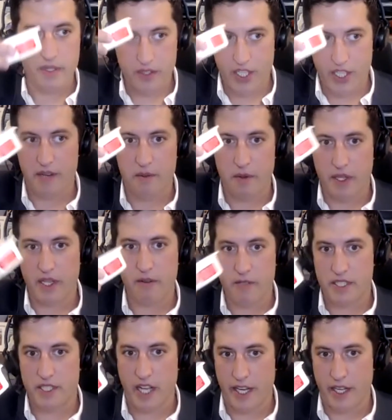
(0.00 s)
generally
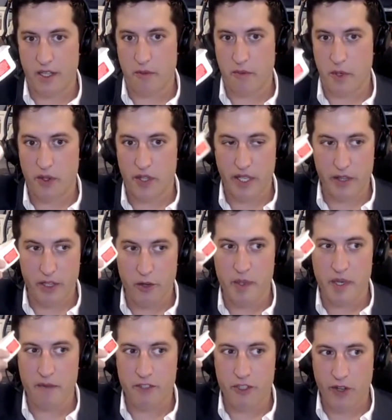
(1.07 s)
recyclable, the
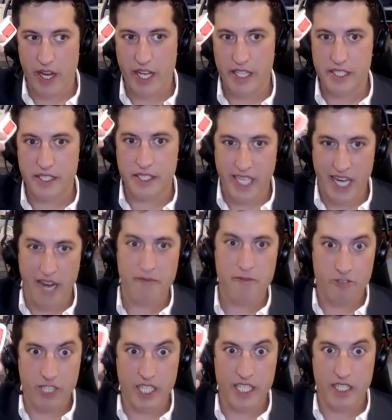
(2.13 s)
aluminum trays
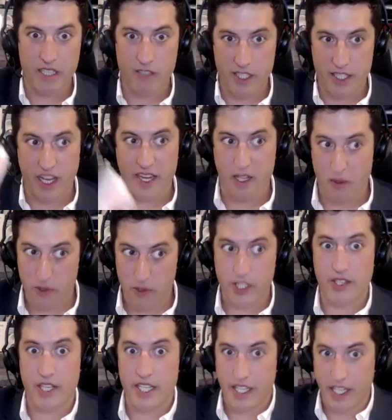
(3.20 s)
generally recyclable. You
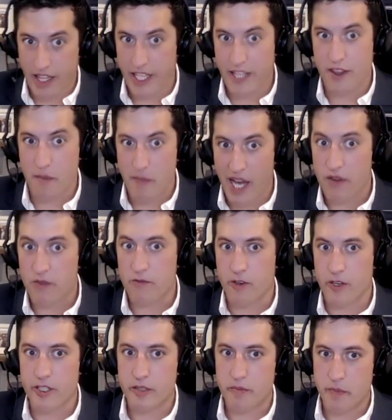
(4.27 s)
need to clean them out
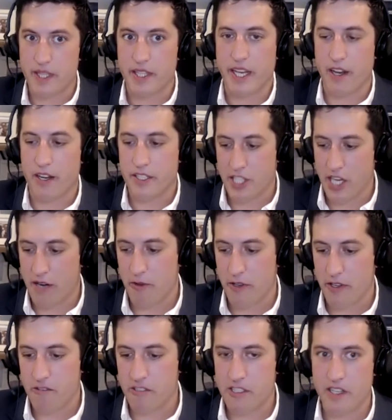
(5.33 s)
first, but they are
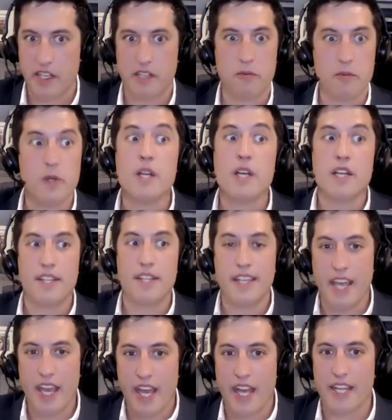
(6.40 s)
generally recyclable. The
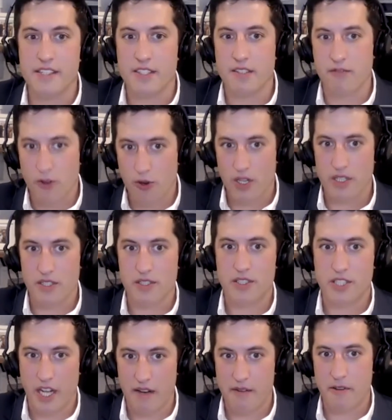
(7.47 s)
cans, of course,
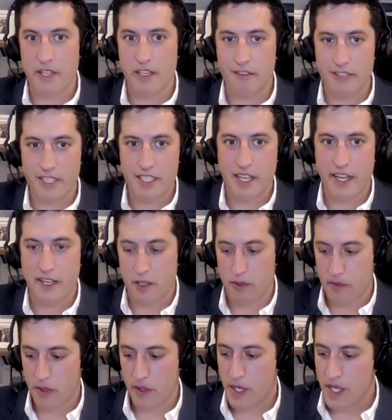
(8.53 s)
generally
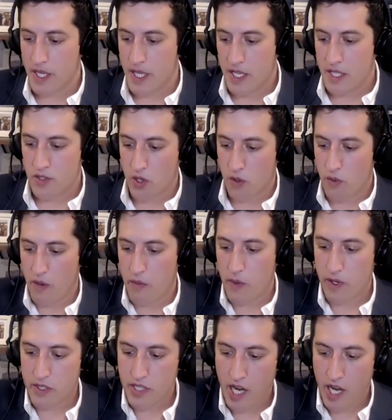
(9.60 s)
recyclable. So what
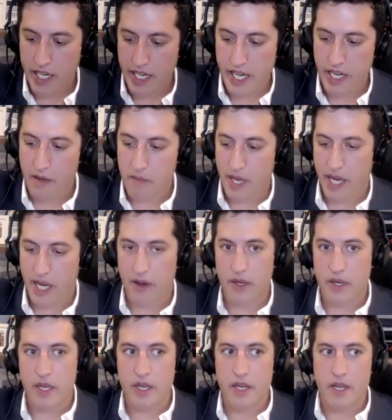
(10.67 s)
we're talking about
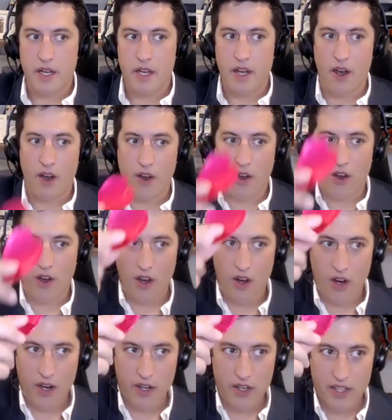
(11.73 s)

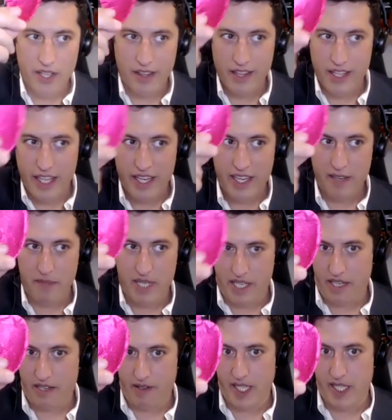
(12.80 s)
are the lidding
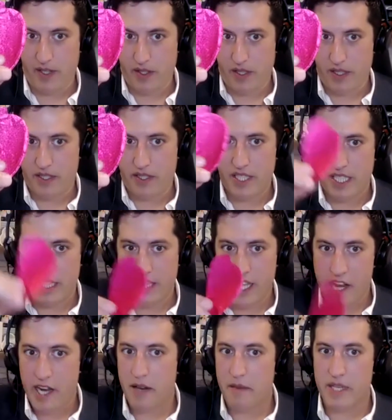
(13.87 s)
material. The
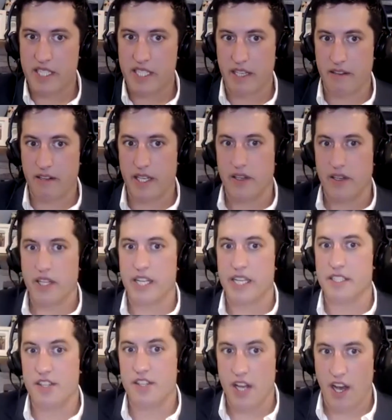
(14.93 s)
lidding material
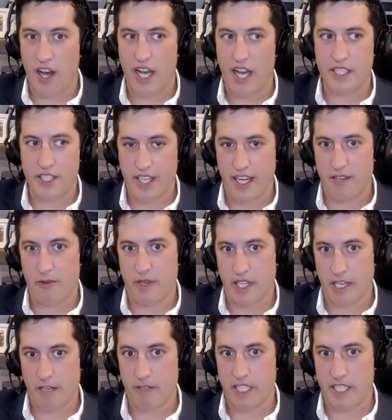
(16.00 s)
is not
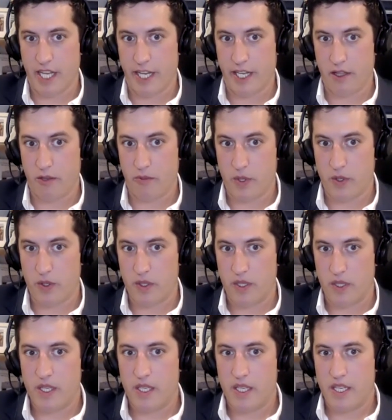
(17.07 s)
generally recyclable.
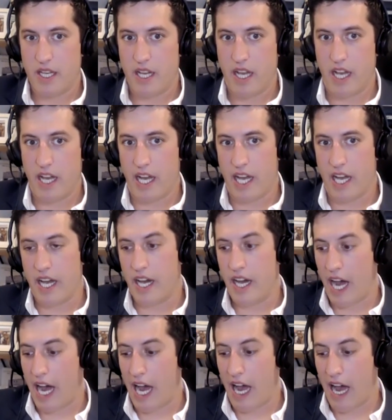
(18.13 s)

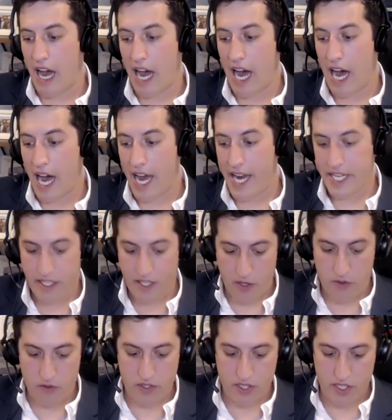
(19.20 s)
I
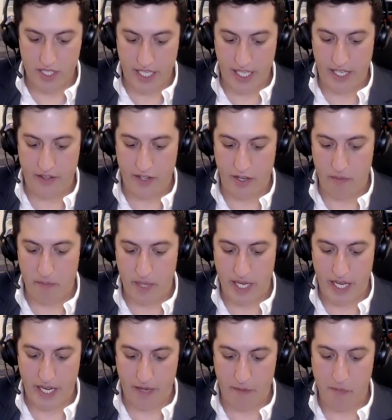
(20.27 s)
don't see there
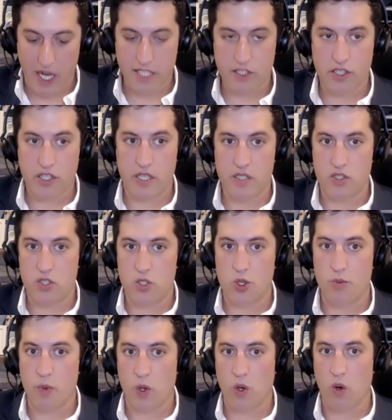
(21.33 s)
being much
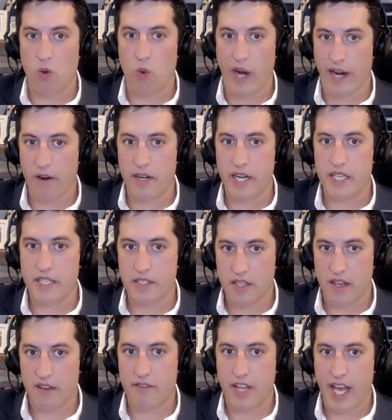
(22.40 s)
consumer awareness
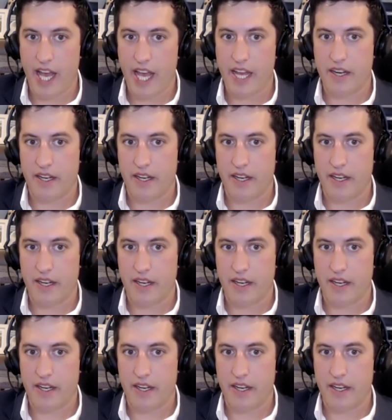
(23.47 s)
of that.